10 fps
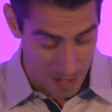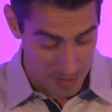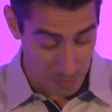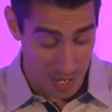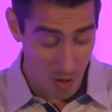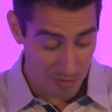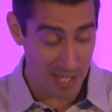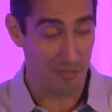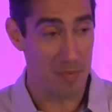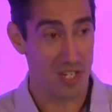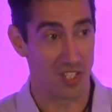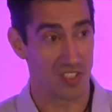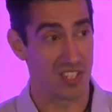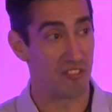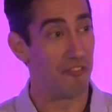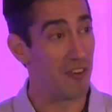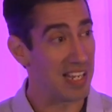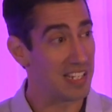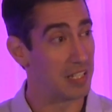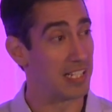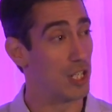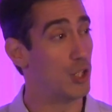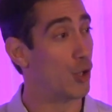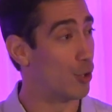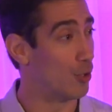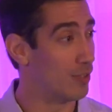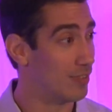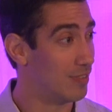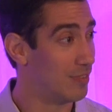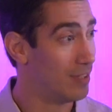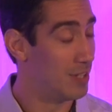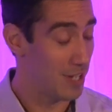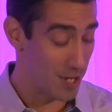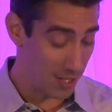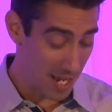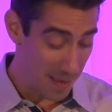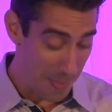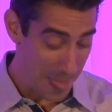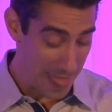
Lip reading: It's a powerful affirmation. It says, fight like a girl, okay?